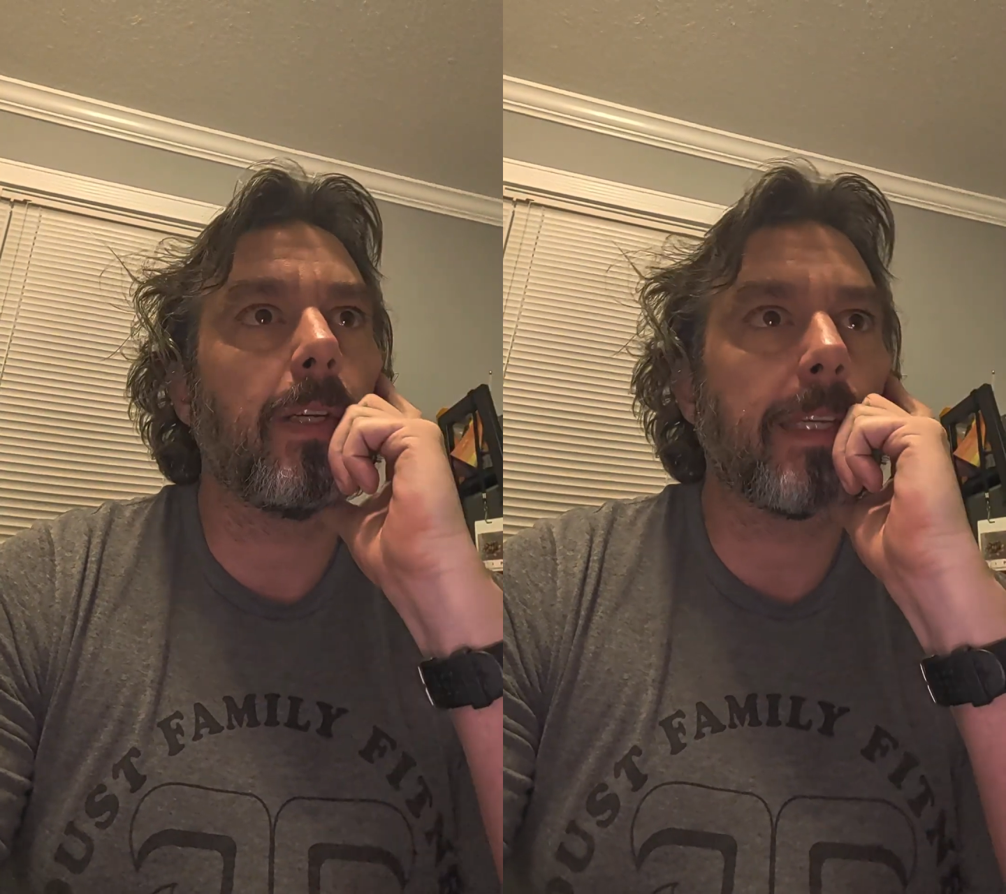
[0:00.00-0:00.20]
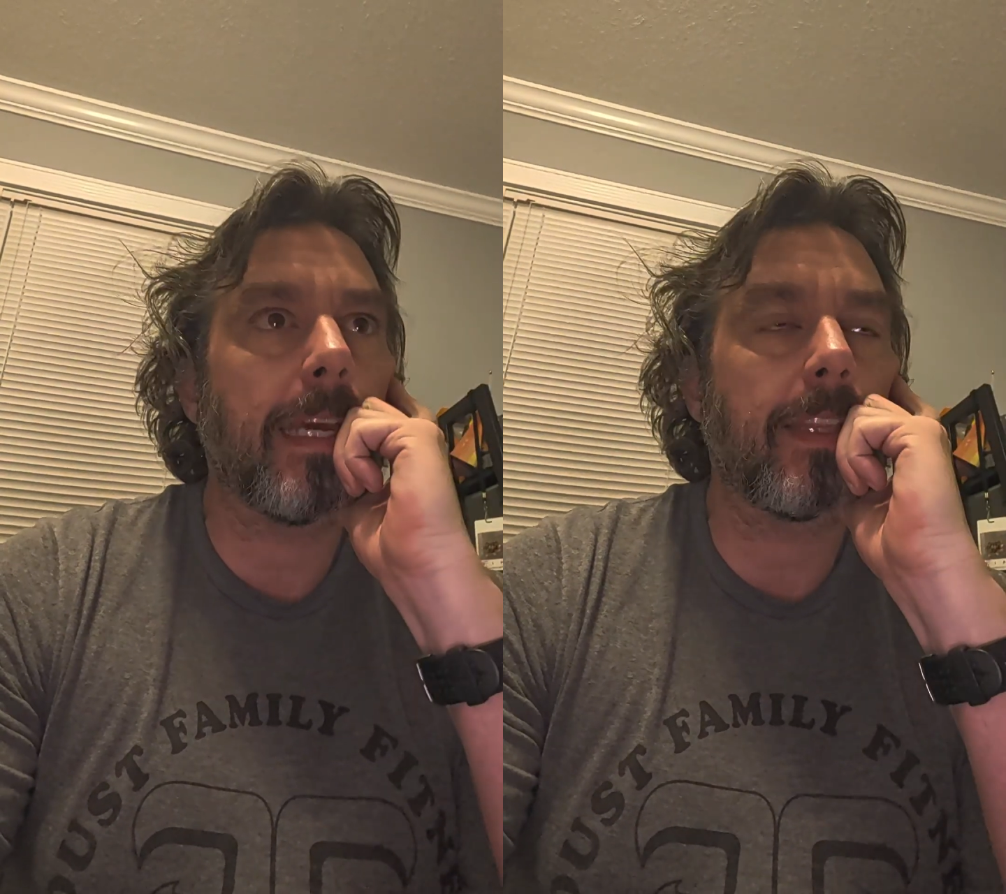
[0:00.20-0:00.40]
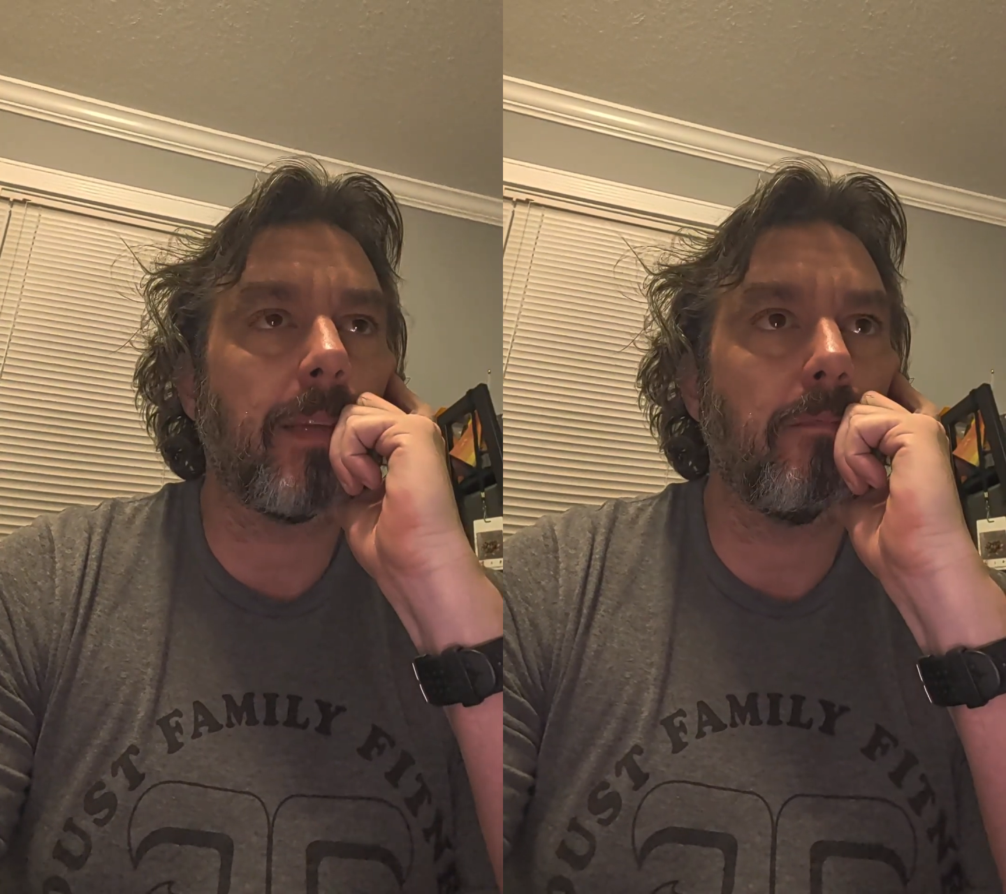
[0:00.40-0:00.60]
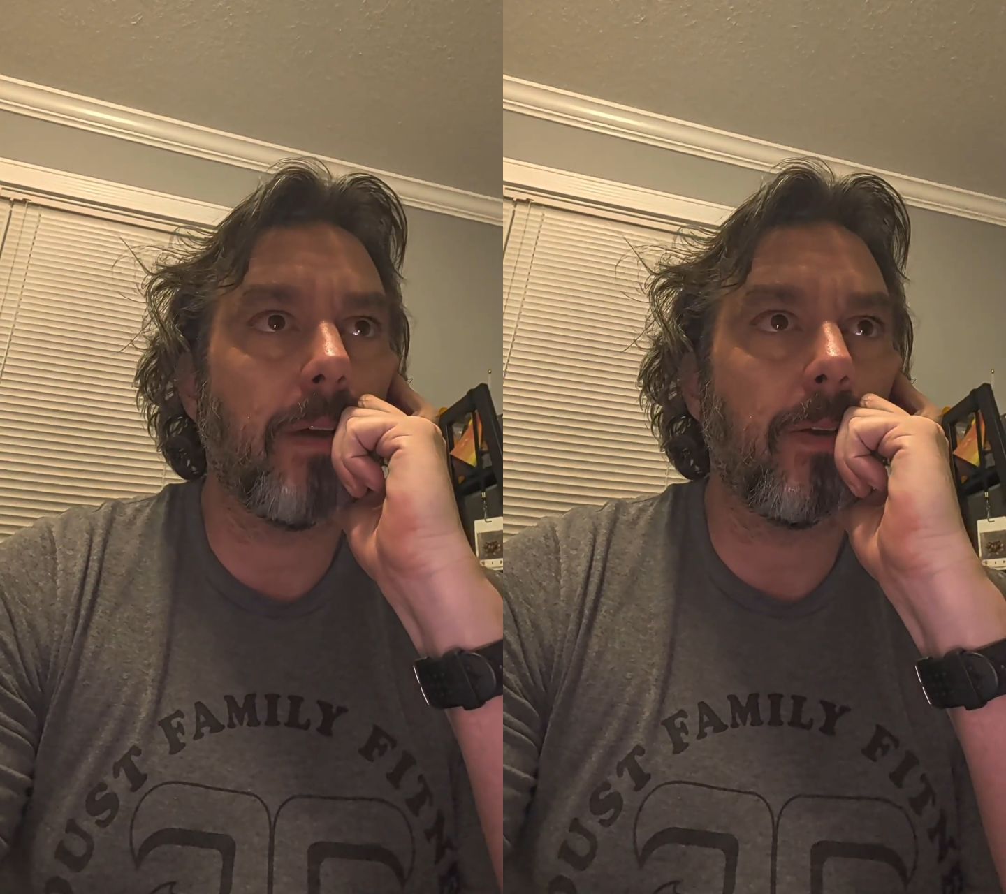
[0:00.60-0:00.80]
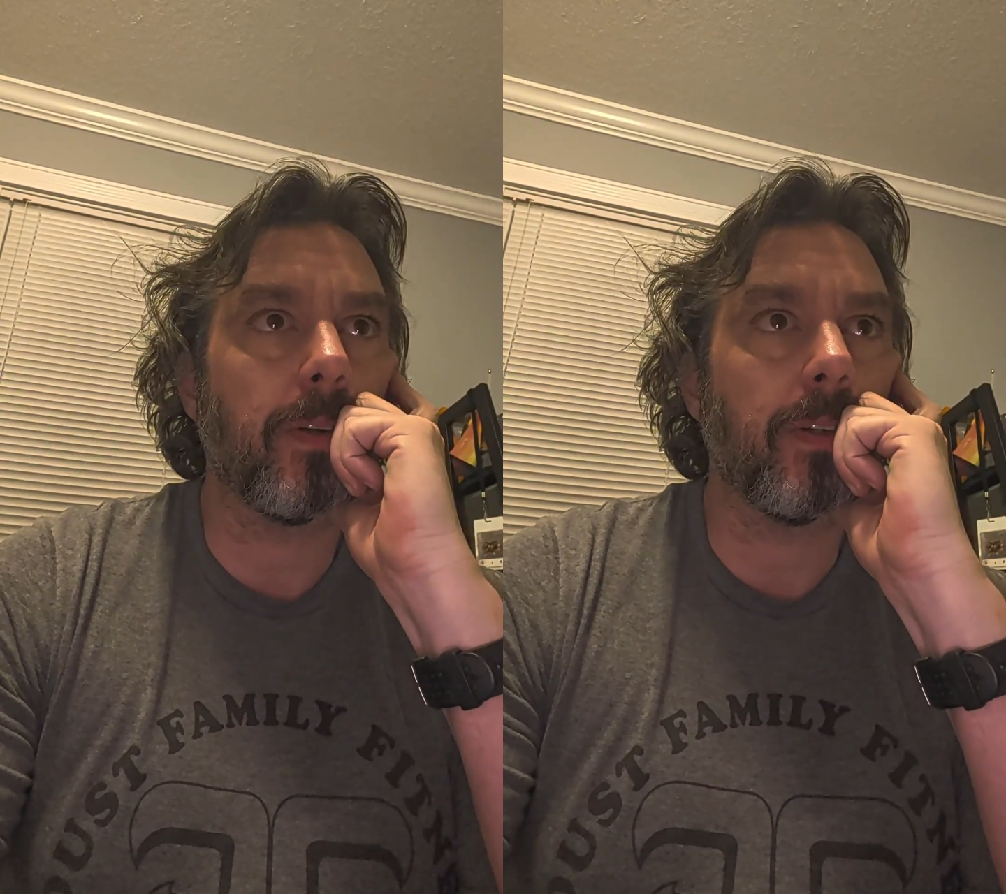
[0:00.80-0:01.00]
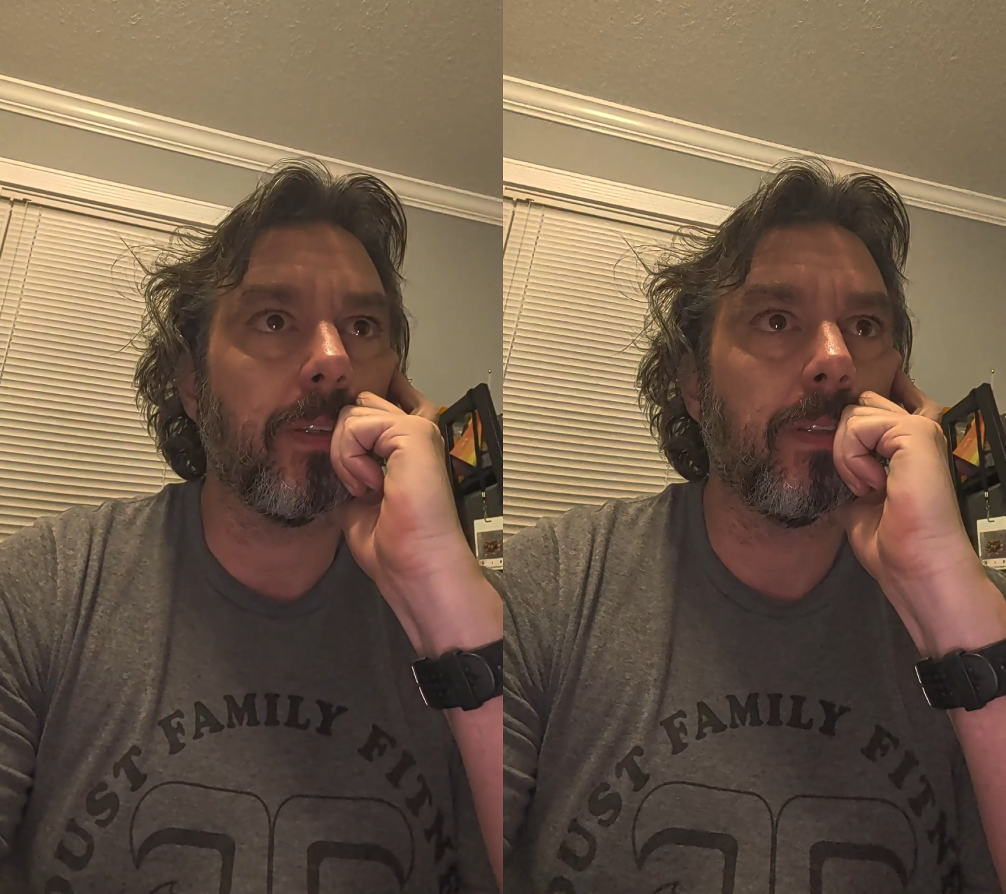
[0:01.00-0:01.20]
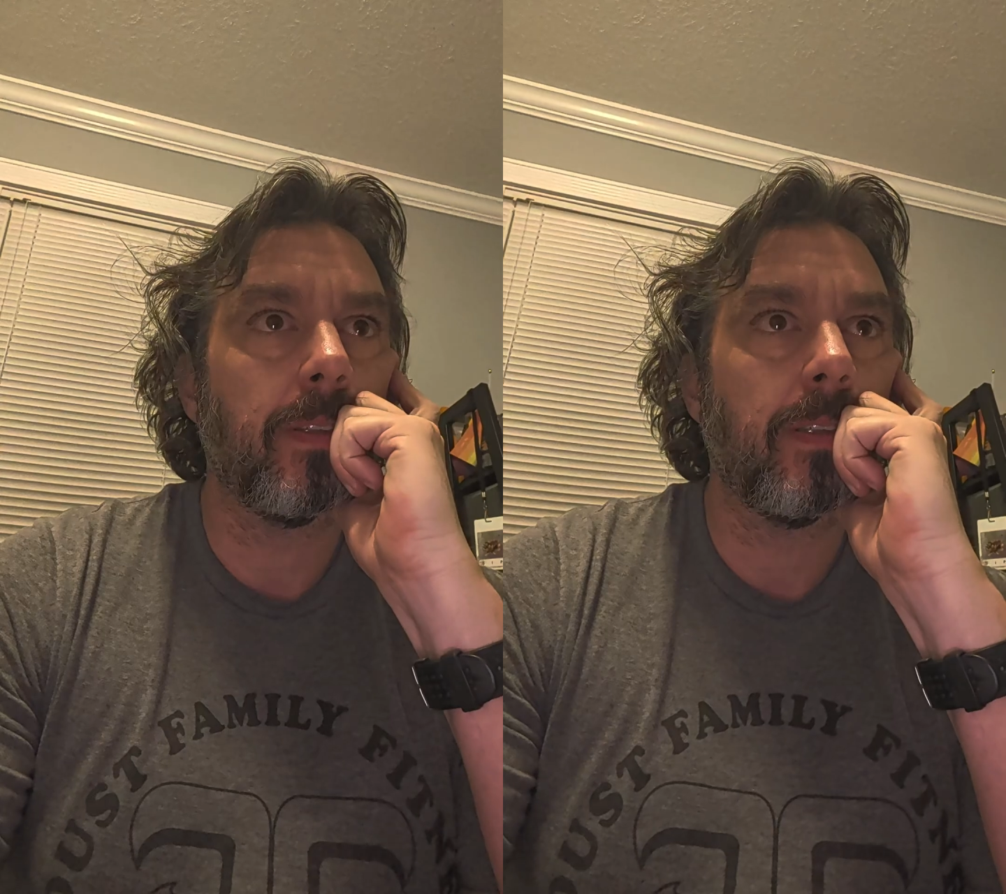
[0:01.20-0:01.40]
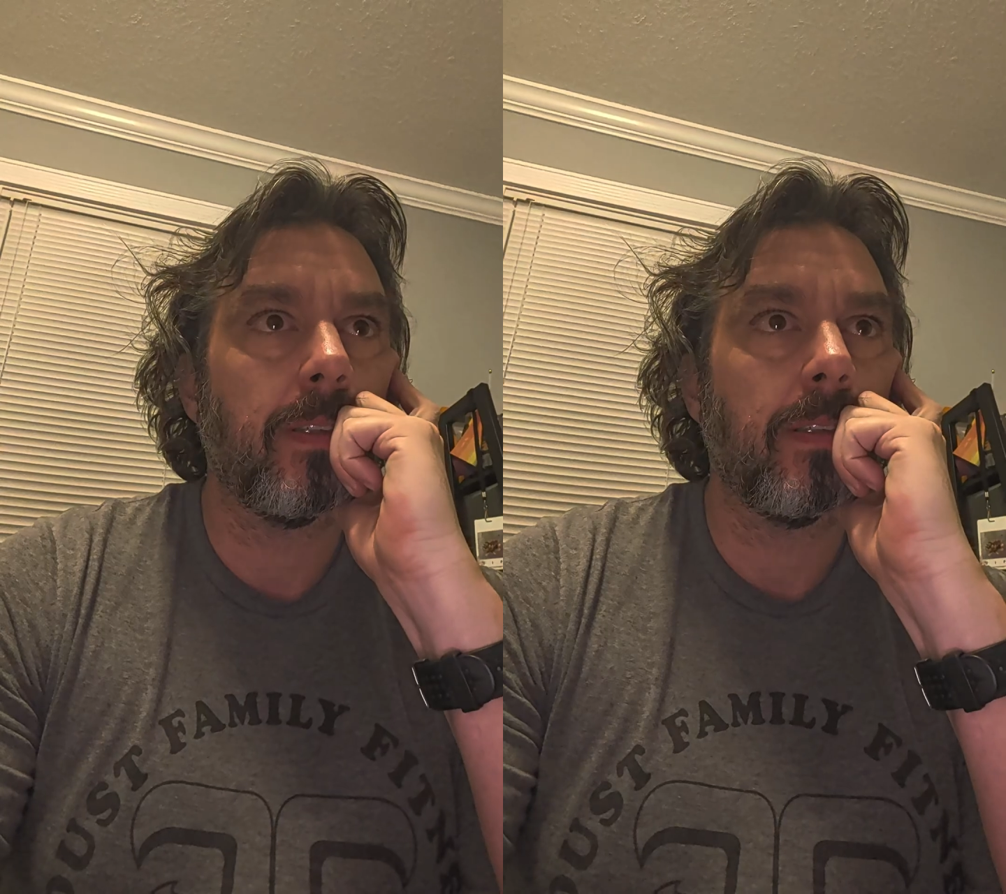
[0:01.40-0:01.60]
look at the motor.